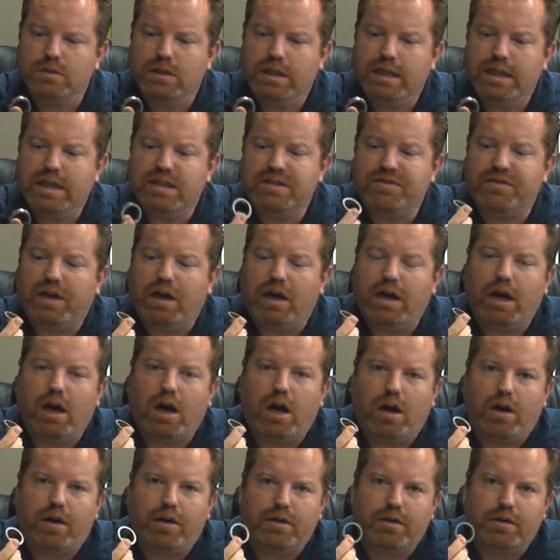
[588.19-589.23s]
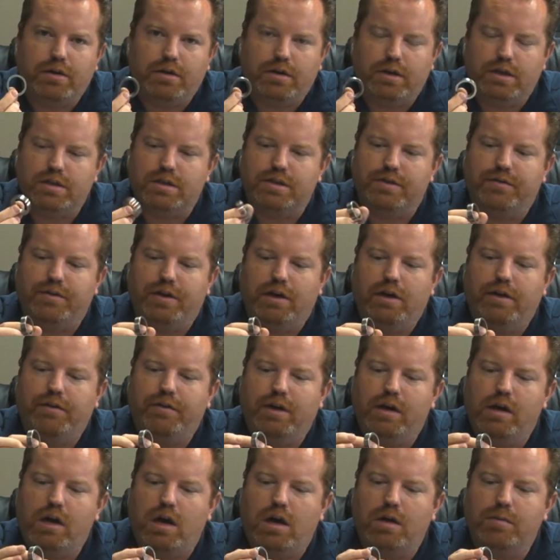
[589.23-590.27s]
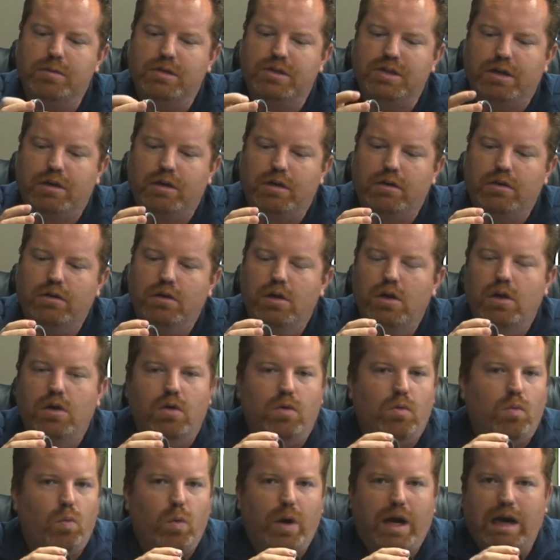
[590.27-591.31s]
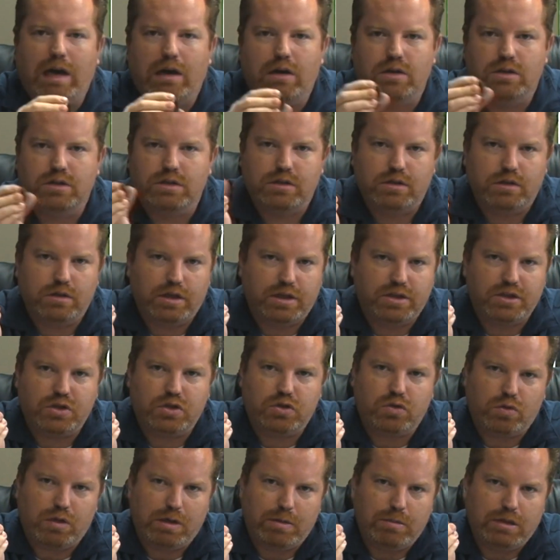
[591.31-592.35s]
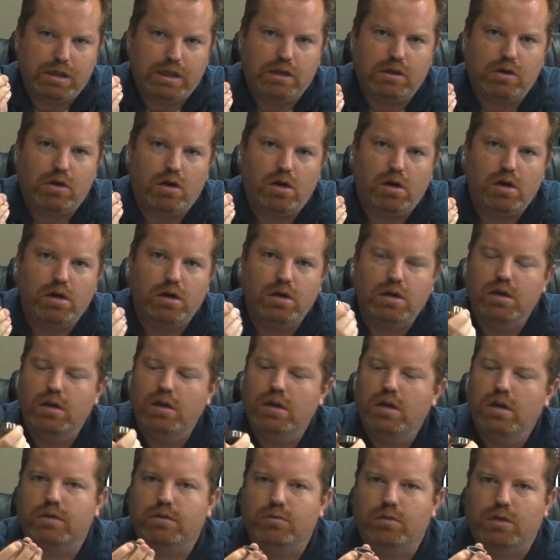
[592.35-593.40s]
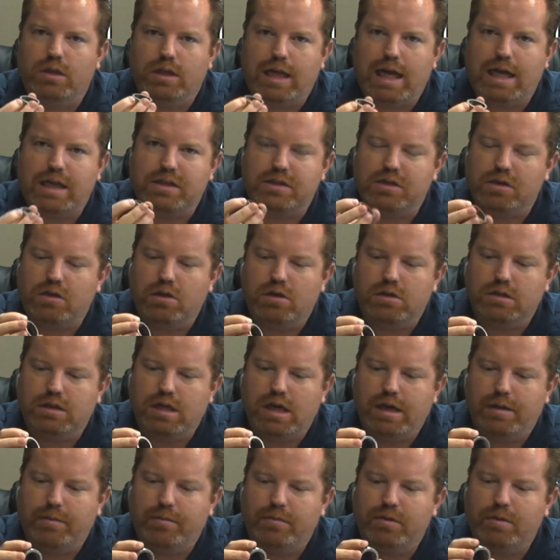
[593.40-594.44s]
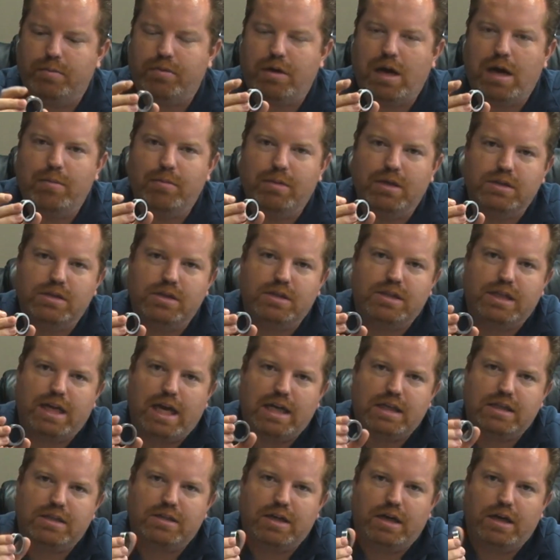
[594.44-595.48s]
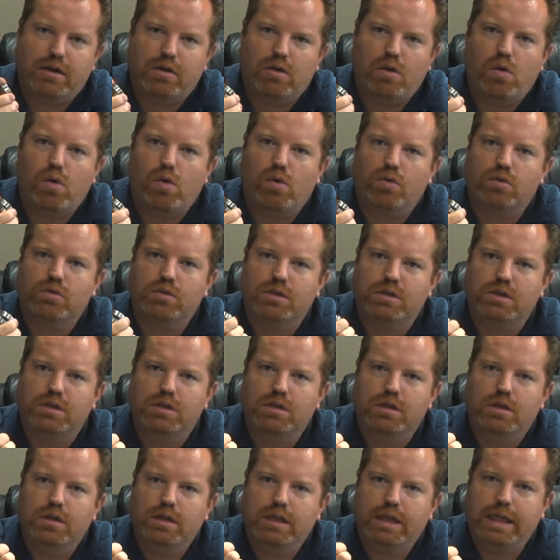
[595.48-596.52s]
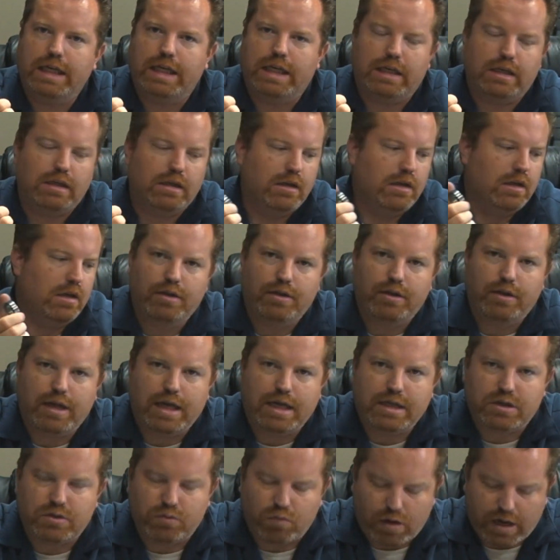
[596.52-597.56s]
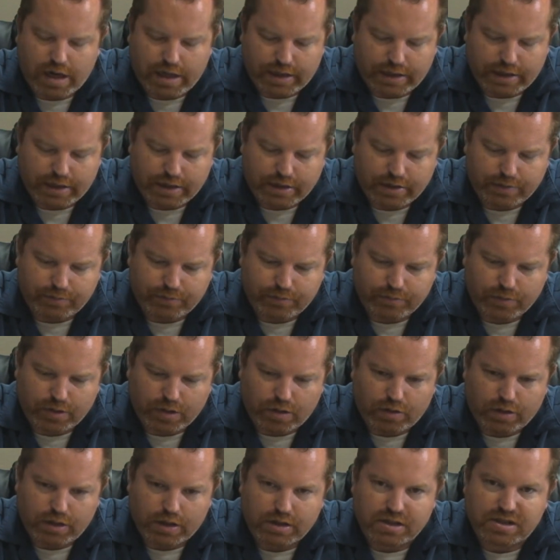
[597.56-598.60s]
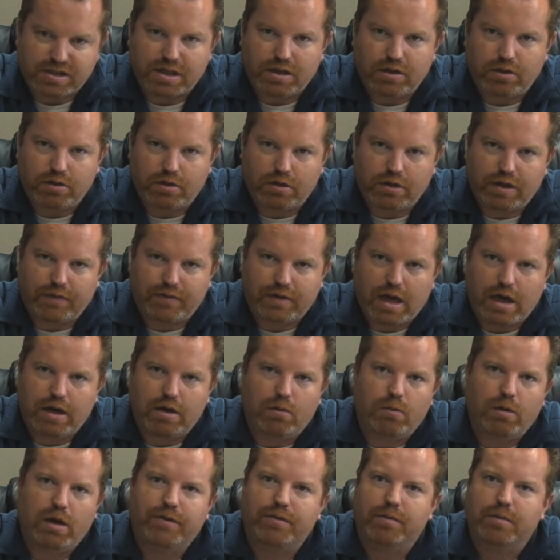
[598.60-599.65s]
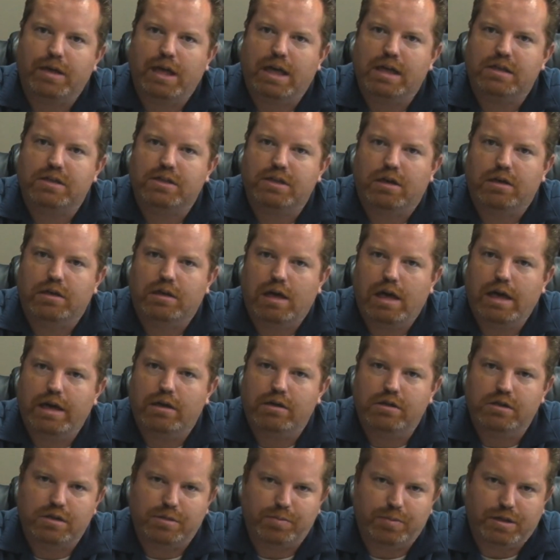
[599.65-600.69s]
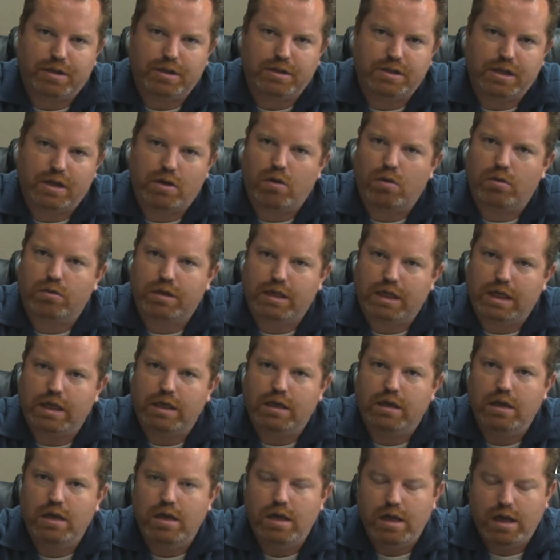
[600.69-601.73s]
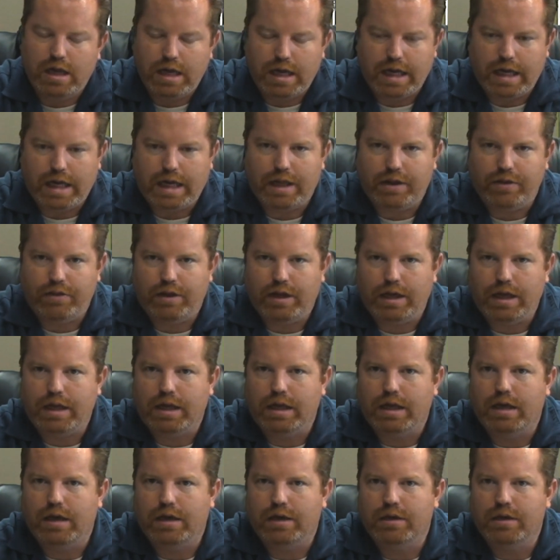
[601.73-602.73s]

very hard. It's a very, very hard material, wears extremely long, will last a long time. The problem is cast iron holds heat. That's why in a cylinder they've gotten away from cast iron liners, is because they hold heat, and they